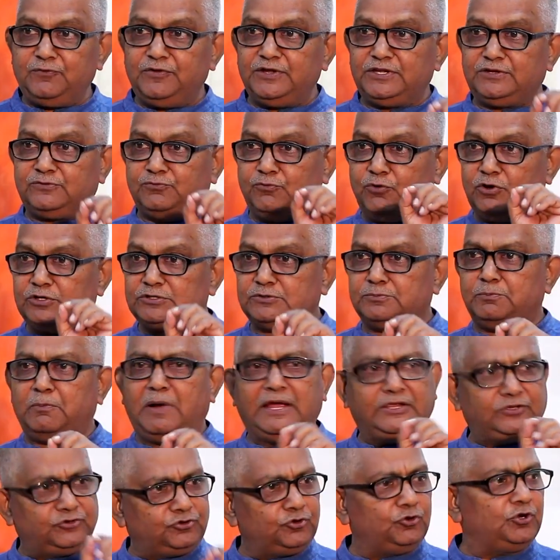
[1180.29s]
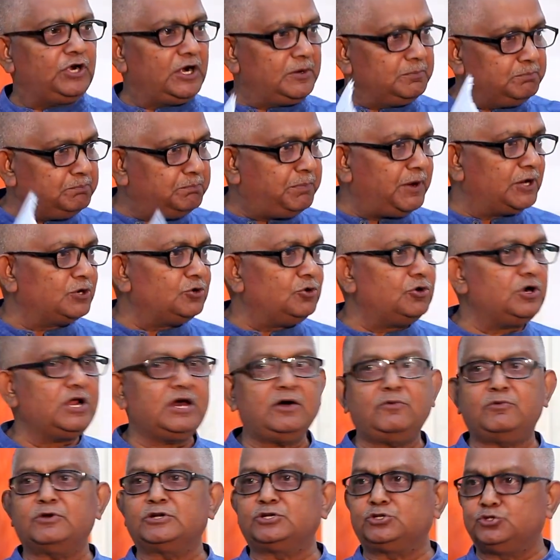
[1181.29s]
which was Mysore and
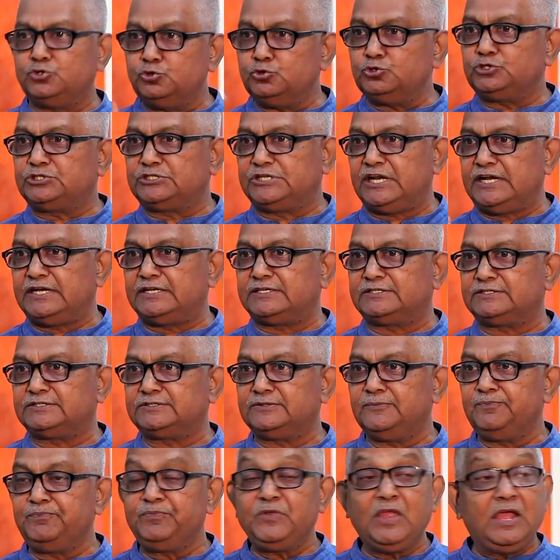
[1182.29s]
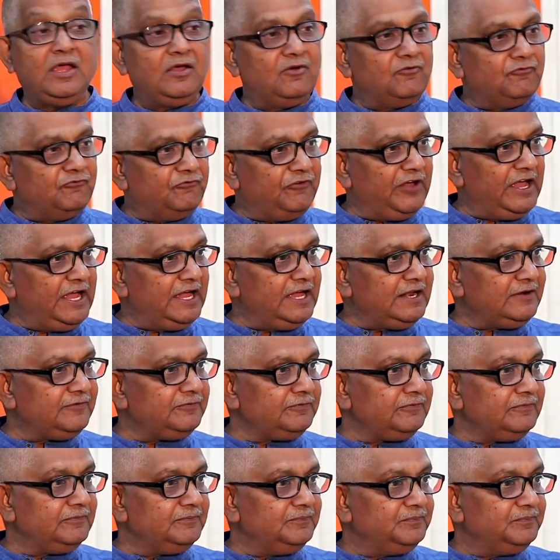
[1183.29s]
Baroda were two states, where